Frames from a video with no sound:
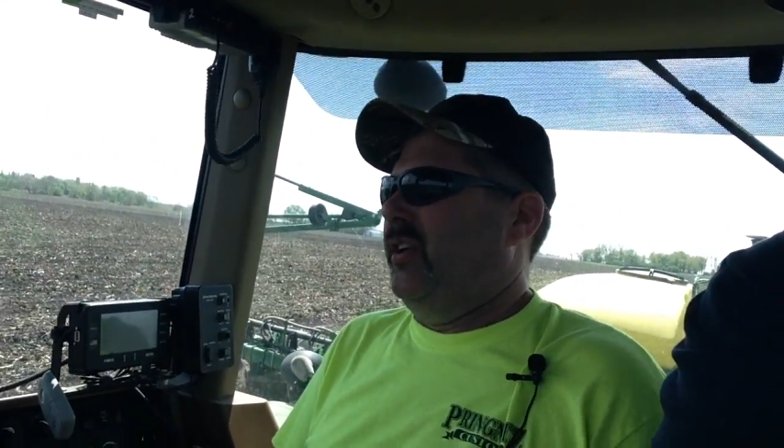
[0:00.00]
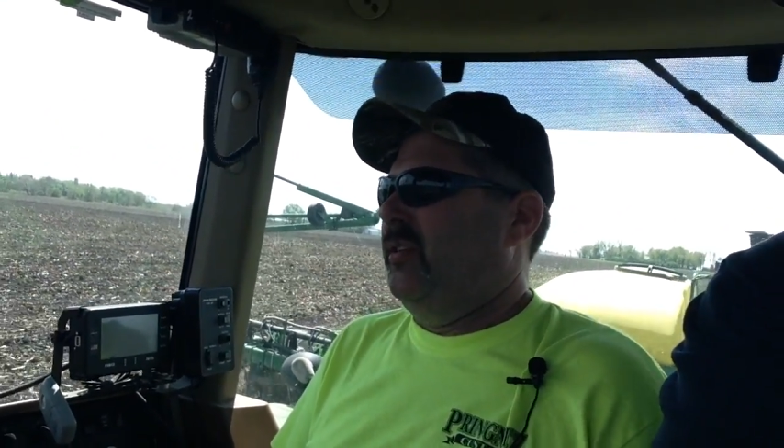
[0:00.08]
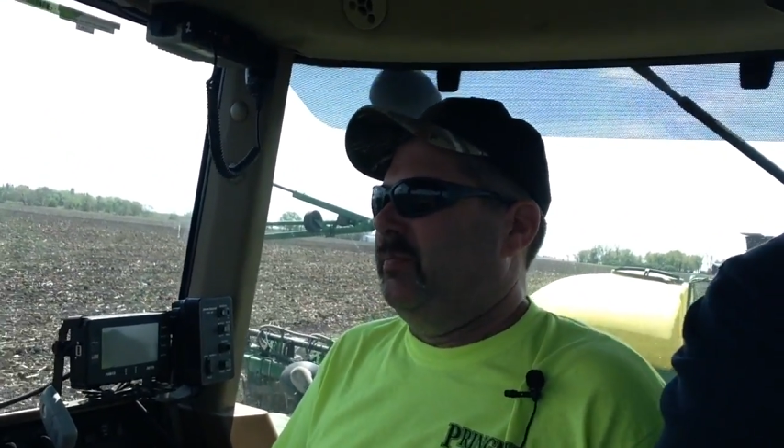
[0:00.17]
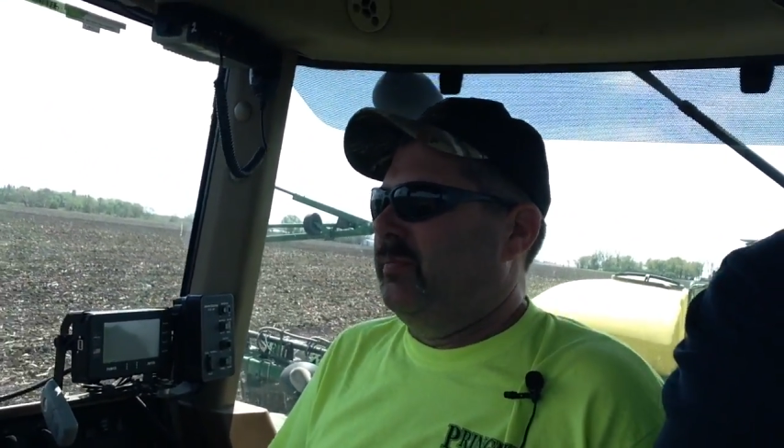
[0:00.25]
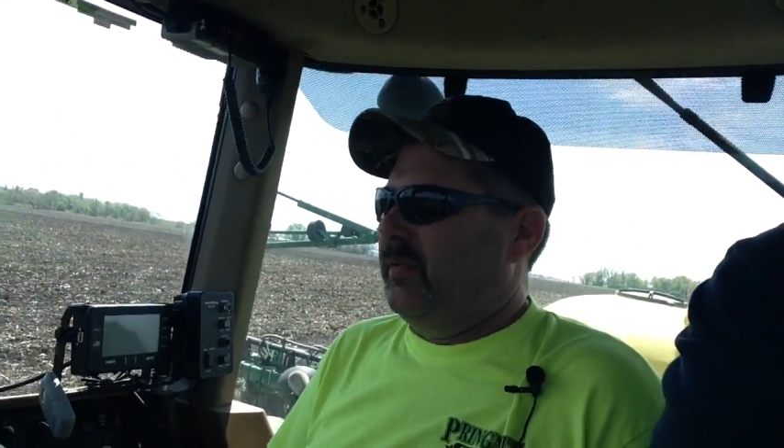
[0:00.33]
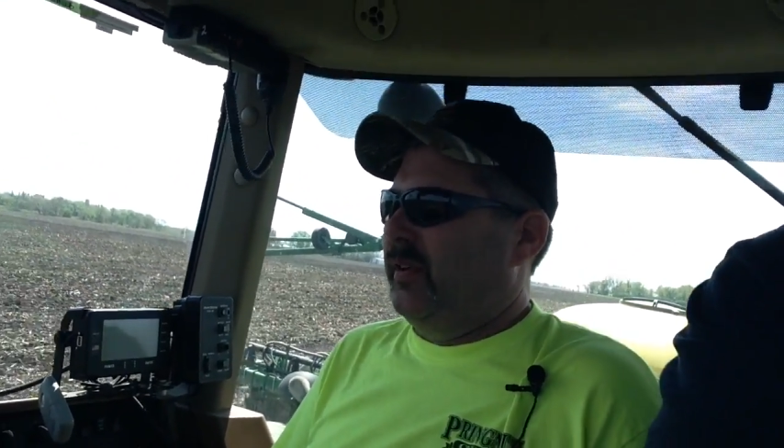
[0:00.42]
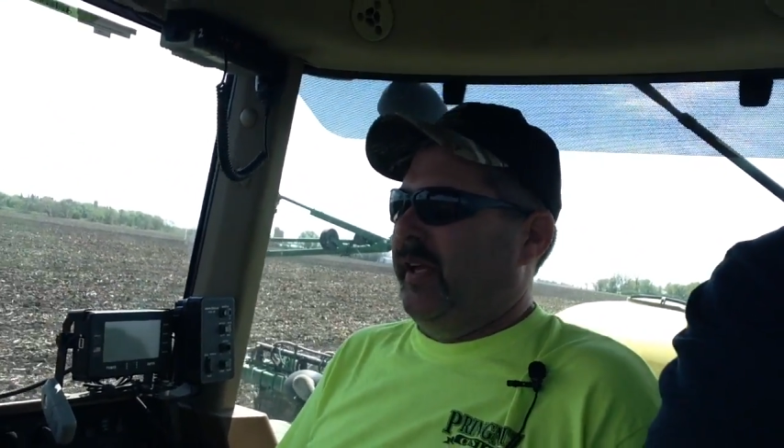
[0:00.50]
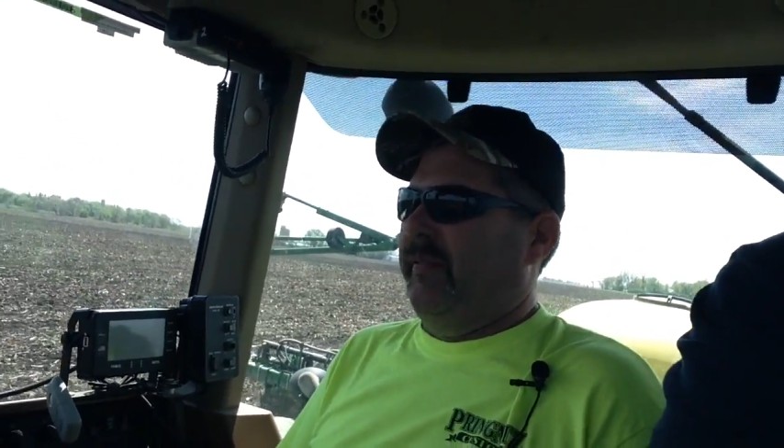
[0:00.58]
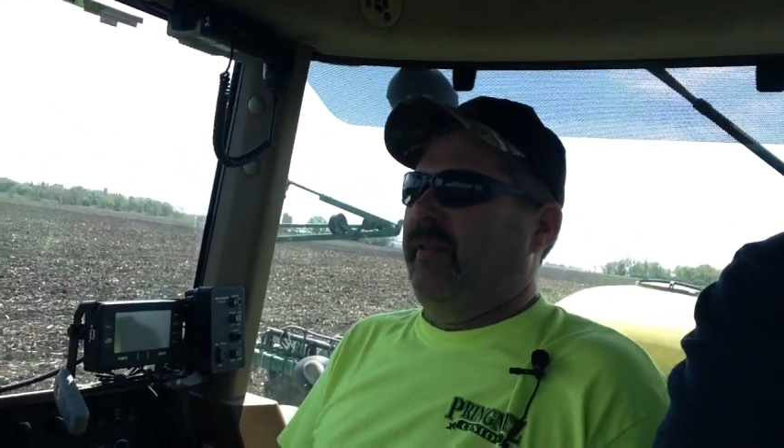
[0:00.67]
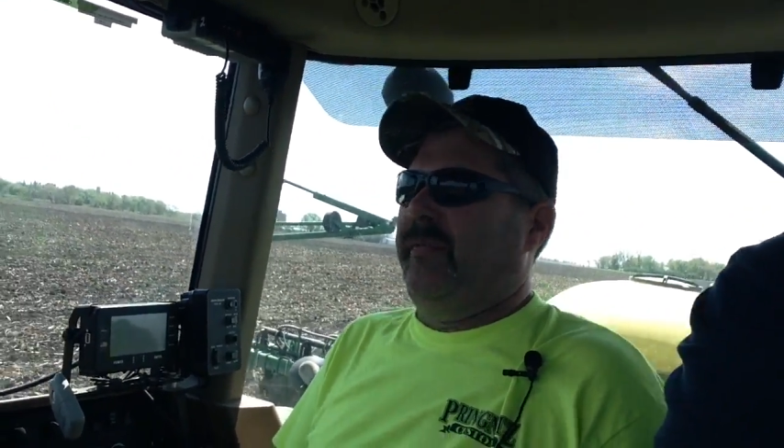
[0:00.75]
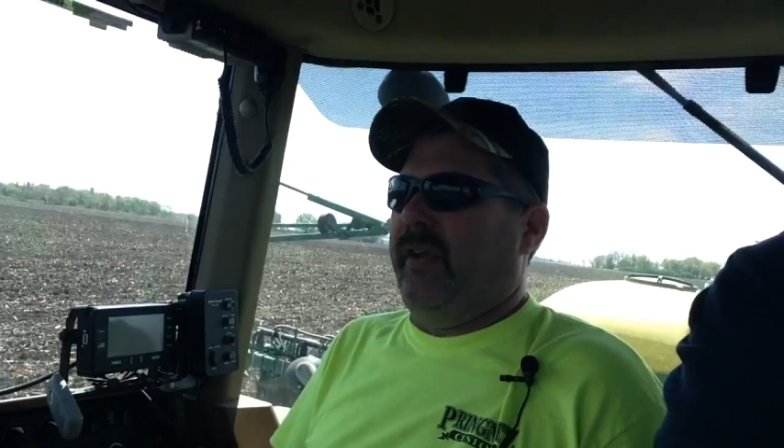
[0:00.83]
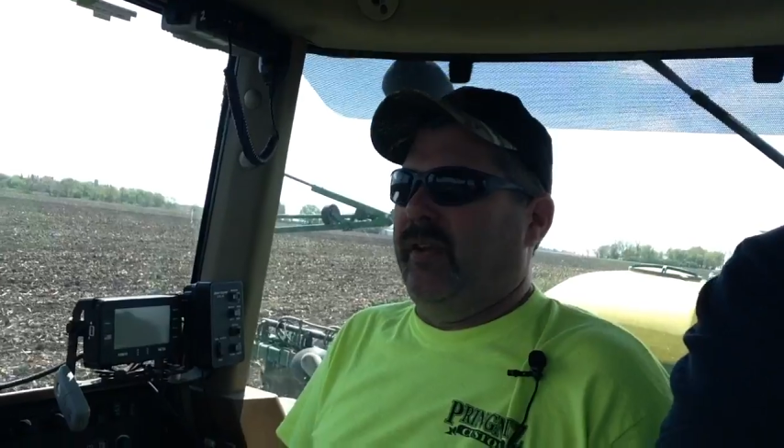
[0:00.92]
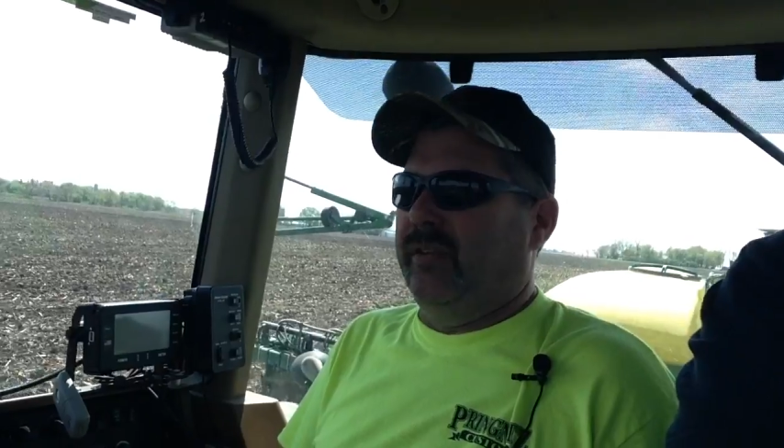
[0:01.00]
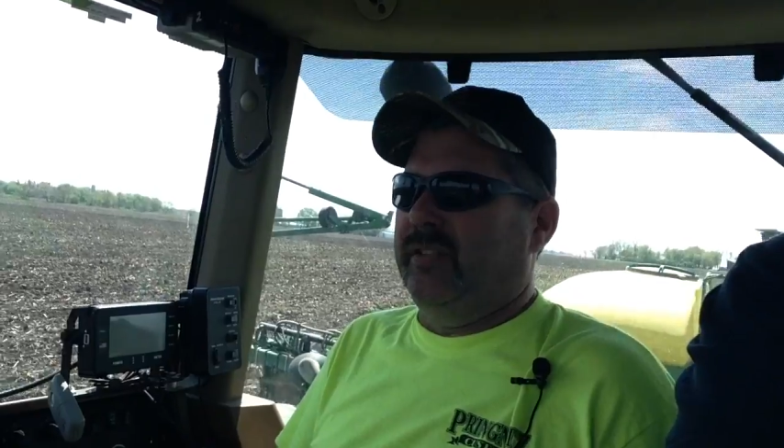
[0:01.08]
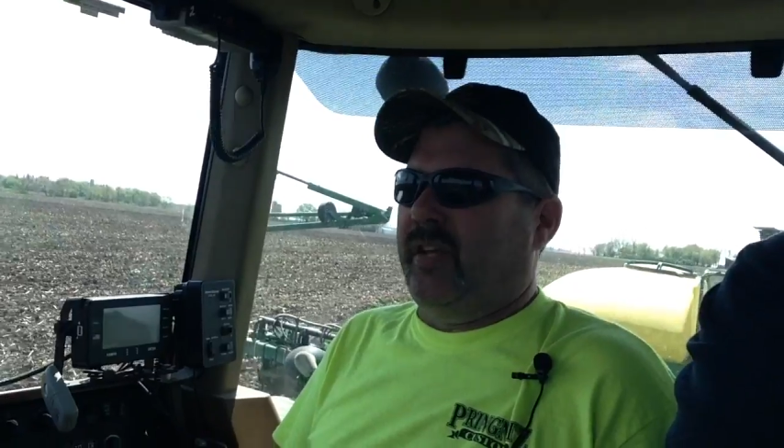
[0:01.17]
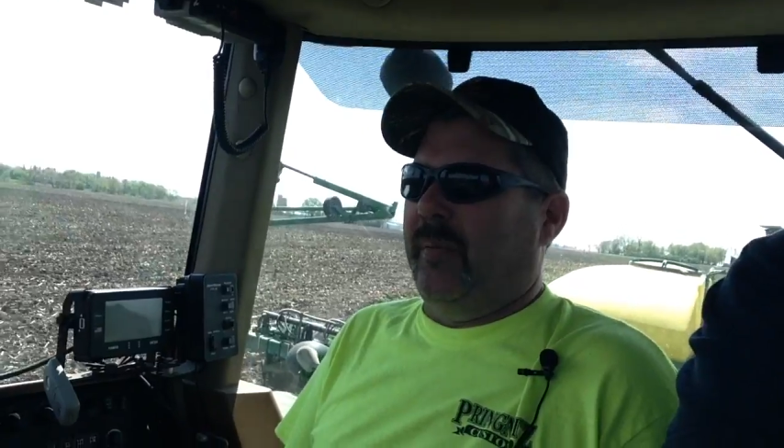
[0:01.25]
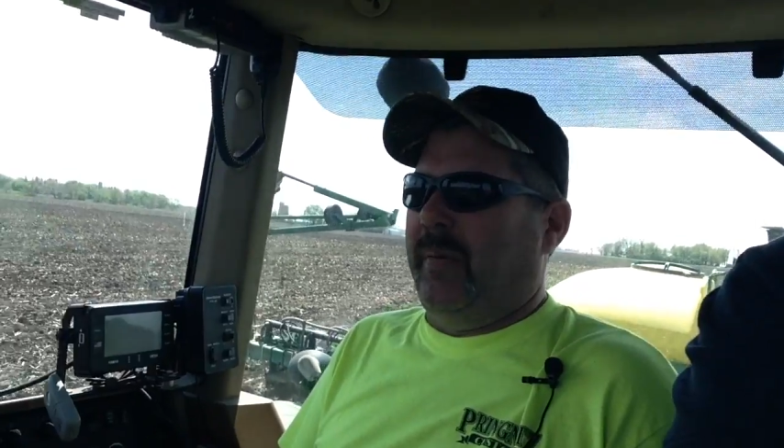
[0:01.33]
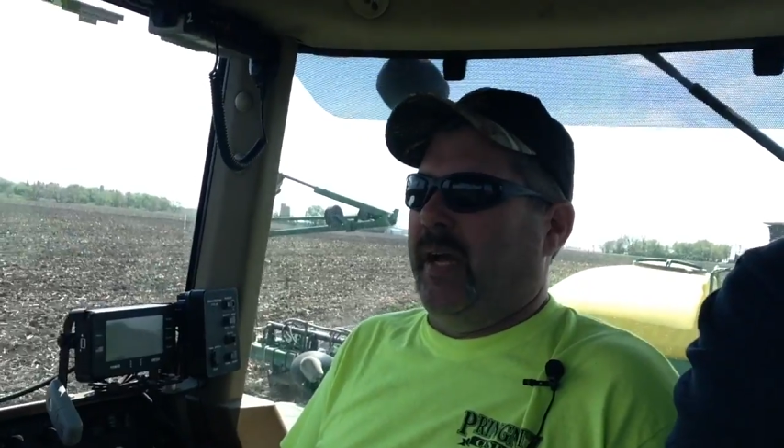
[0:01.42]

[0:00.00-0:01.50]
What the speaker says: You leave the field and come